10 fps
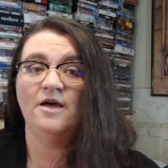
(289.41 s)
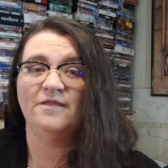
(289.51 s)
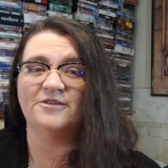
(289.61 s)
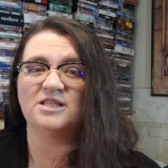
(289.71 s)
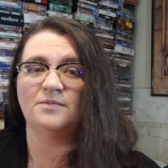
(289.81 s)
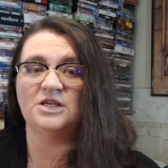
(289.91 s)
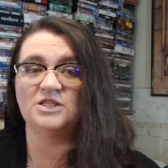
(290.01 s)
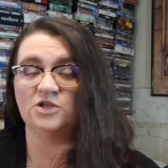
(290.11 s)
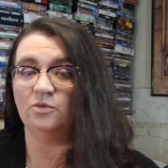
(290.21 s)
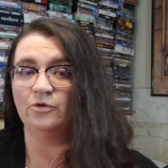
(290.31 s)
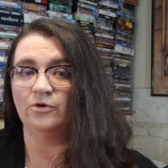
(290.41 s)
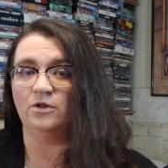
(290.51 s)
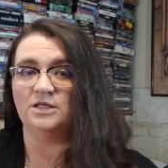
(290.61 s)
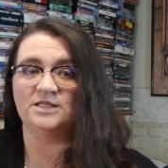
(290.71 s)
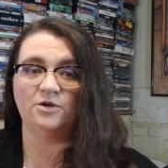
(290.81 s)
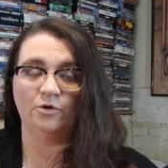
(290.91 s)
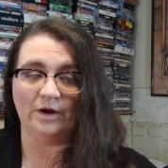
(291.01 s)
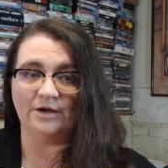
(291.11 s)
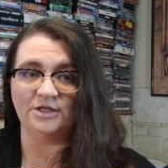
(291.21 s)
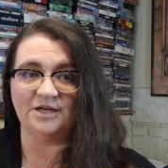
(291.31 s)
There is something so brutal and so
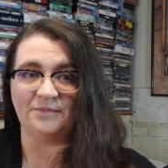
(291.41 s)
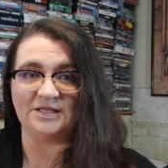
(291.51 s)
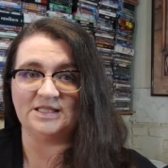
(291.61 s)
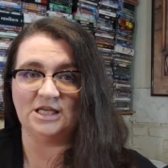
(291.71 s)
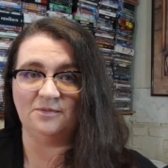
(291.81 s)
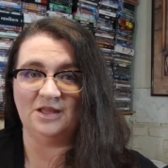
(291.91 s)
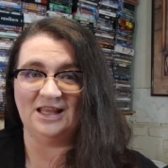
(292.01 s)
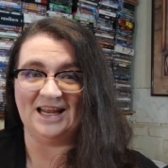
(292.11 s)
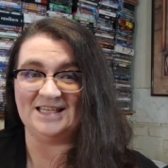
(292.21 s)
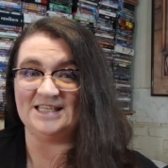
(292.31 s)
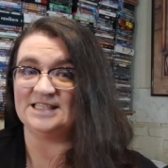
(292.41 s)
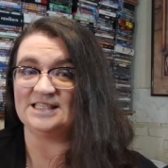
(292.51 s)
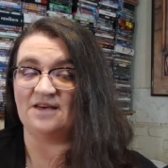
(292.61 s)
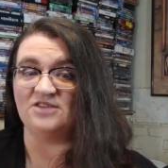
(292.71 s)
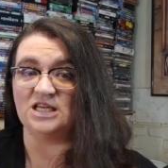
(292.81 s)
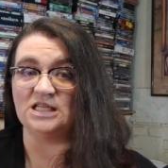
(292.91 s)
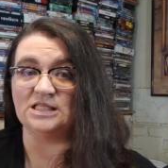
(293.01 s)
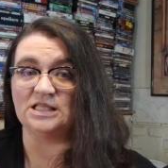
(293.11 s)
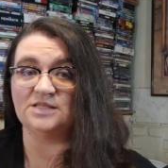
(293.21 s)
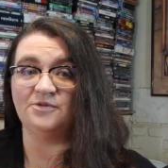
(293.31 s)
grounded about cinema in the 1970s,
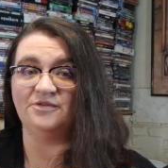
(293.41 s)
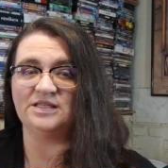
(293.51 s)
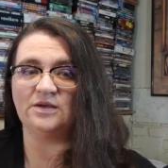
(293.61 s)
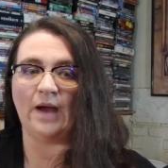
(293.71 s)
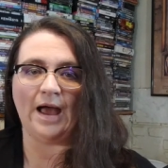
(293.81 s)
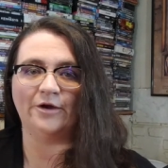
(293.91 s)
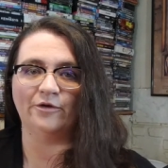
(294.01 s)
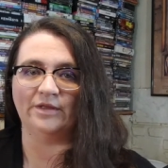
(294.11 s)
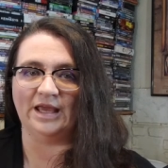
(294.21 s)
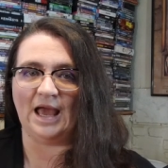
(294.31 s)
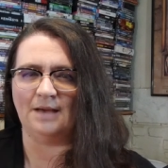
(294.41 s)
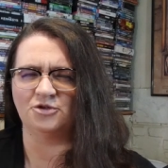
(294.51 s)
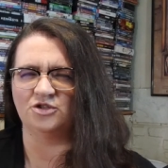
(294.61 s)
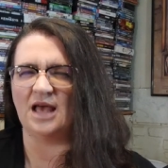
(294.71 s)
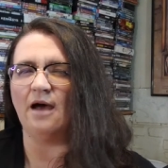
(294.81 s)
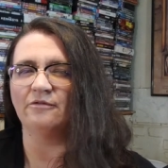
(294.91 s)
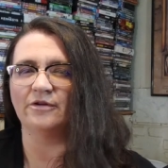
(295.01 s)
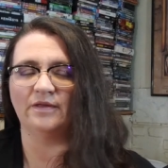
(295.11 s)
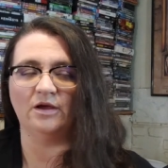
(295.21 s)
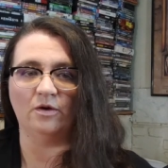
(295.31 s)
and this movie so accurately captures
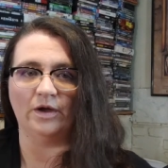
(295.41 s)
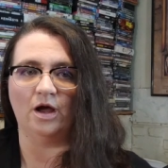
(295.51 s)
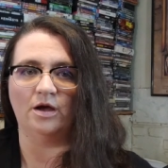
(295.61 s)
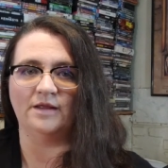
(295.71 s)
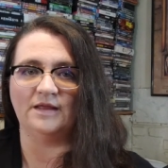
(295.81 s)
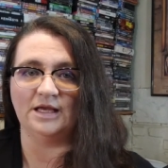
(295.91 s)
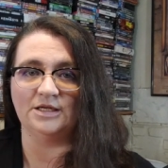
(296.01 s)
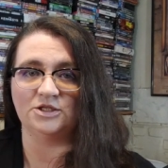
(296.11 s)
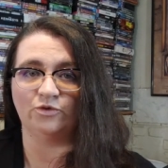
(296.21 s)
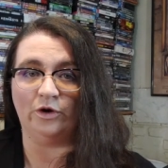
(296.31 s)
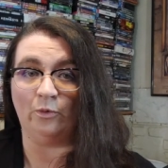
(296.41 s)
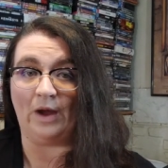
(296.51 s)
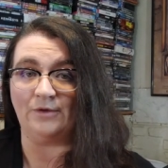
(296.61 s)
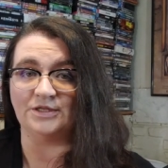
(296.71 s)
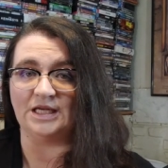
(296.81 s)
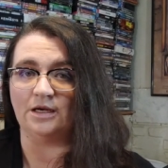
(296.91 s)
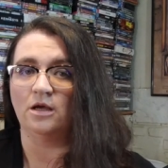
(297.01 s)
everything going on in the industry around it.